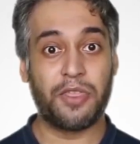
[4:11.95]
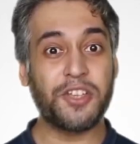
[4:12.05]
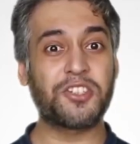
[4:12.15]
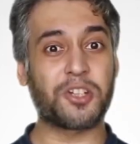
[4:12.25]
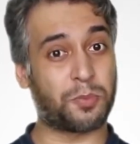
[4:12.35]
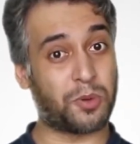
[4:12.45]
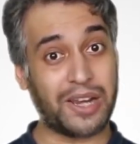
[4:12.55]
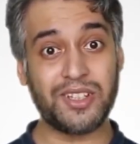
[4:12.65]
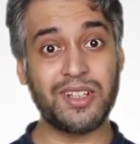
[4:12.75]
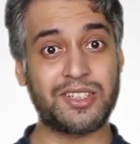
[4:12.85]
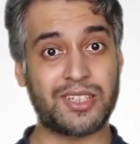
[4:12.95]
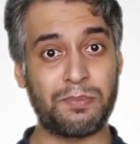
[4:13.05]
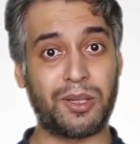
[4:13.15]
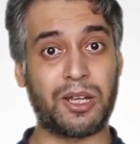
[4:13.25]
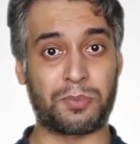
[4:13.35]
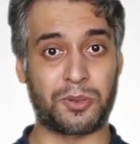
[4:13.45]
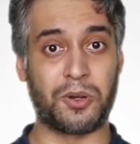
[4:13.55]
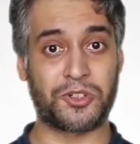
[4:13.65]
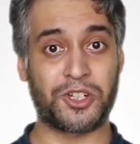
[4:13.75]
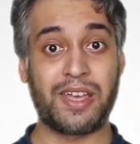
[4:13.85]
This surprisingly simple
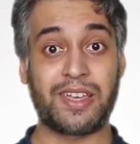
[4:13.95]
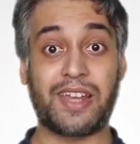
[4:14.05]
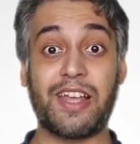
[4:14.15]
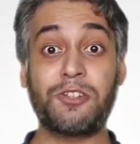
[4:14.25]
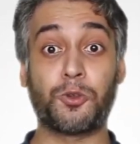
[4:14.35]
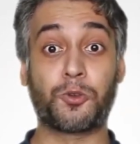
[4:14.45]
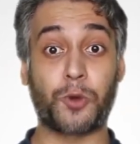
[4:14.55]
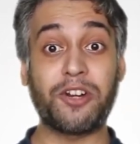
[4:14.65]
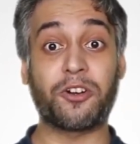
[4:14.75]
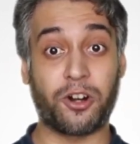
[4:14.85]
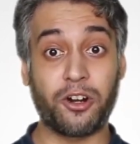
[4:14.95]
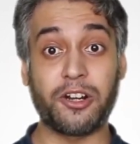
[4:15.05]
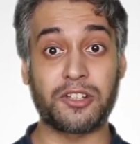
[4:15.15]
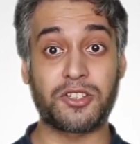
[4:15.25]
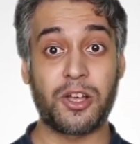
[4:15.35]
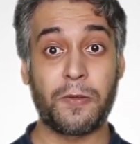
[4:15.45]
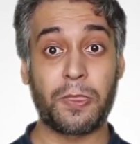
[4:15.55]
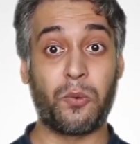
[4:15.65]
approach can net you greater earnings